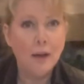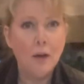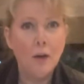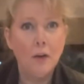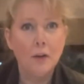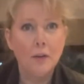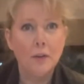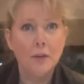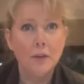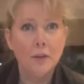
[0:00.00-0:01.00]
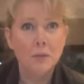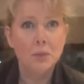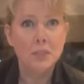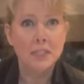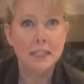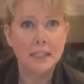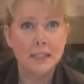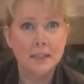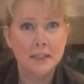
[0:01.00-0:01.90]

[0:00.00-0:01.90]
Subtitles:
on putting